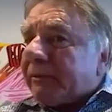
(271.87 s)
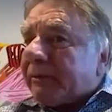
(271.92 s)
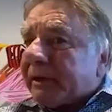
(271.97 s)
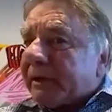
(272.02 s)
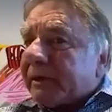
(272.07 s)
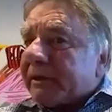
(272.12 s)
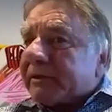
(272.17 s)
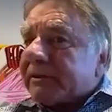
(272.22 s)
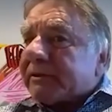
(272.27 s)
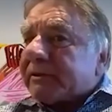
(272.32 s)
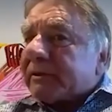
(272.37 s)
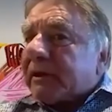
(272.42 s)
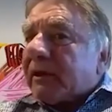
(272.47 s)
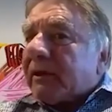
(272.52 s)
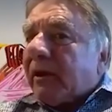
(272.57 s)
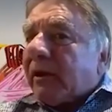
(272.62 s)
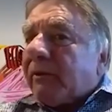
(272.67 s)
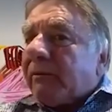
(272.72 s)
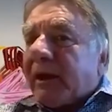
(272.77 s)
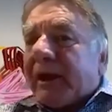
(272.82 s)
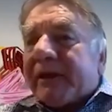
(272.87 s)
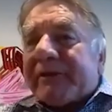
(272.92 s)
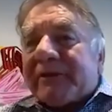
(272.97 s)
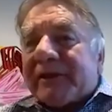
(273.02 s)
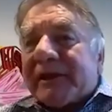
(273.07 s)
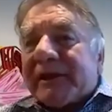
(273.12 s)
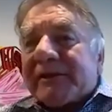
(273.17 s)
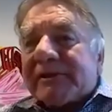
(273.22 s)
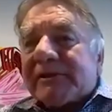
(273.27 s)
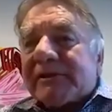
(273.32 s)
is blood
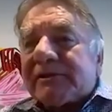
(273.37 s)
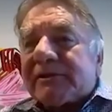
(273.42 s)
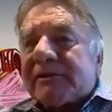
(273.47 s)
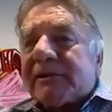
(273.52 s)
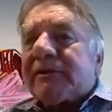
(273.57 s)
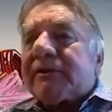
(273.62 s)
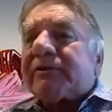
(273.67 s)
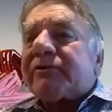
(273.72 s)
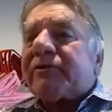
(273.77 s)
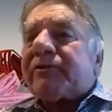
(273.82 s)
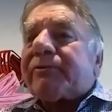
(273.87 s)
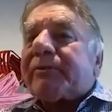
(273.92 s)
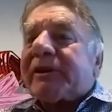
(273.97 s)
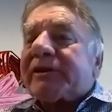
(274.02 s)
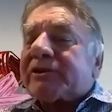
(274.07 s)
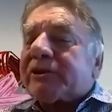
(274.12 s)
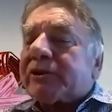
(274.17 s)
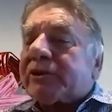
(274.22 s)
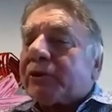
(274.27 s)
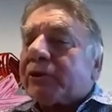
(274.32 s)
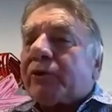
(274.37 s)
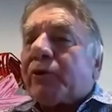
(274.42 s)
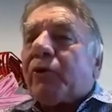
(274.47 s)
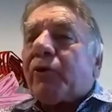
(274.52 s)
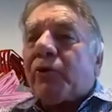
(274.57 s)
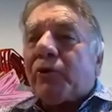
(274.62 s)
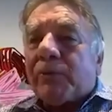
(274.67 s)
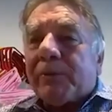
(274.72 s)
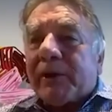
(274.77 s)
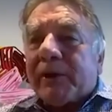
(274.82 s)
tests to measure your
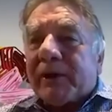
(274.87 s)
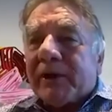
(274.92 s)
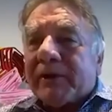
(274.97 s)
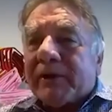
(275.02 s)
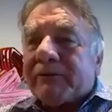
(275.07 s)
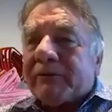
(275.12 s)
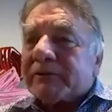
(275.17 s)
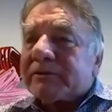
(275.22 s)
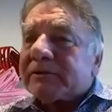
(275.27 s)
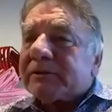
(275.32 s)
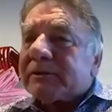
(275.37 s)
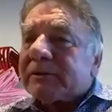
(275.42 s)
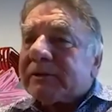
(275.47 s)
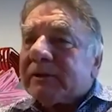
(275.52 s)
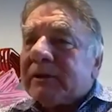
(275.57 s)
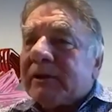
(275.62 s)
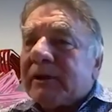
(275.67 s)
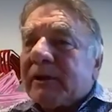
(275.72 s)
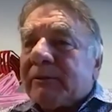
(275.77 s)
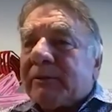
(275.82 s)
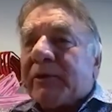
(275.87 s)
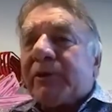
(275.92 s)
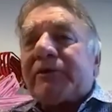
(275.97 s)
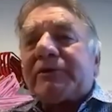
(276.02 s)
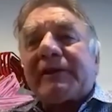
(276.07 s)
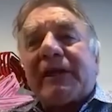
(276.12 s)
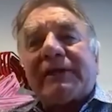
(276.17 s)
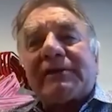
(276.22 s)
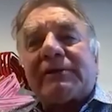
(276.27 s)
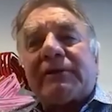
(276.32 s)
hormone levels, because
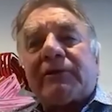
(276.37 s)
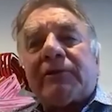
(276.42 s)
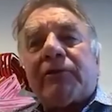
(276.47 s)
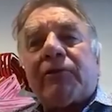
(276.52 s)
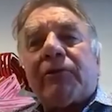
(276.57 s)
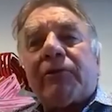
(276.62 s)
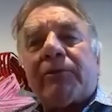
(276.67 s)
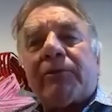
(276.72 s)
as the